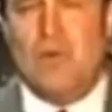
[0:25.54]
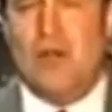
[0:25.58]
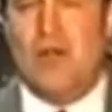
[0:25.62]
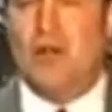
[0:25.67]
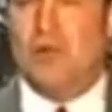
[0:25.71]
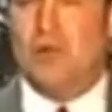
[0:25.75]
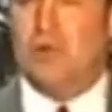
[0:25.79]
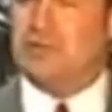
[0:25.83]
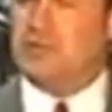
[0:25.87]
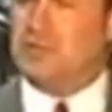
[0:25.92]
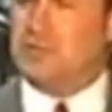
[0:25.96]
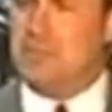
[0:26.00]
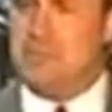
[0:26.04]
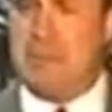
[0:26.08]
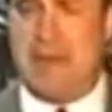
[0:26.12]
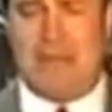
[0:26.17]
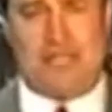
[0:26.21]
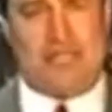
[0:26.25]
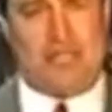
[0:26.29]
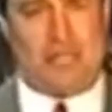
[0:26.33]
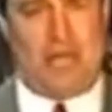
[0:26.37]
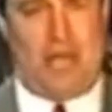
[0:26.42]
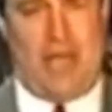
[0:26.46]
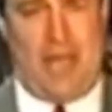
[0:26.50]
where it was
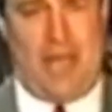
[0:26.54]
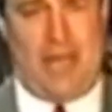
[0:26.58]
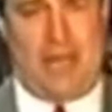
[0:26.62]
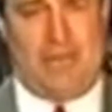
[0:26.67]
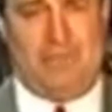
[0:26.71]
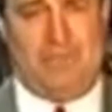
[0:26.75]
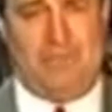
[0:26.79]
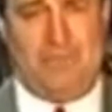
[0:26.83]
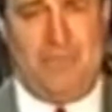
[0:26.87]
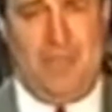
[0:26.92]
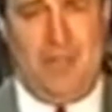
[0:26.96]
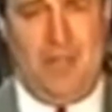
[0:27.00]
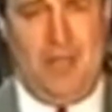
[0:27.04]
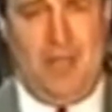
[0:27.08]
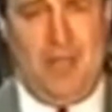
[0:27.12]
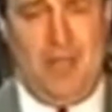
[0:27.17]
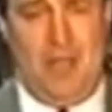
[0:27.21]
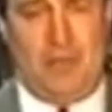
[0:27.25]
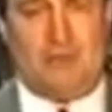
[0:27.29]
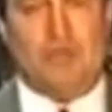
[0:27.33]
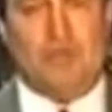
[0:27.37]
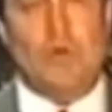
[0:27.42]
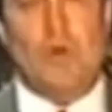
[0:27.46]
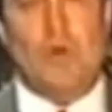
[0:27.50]
much louder. It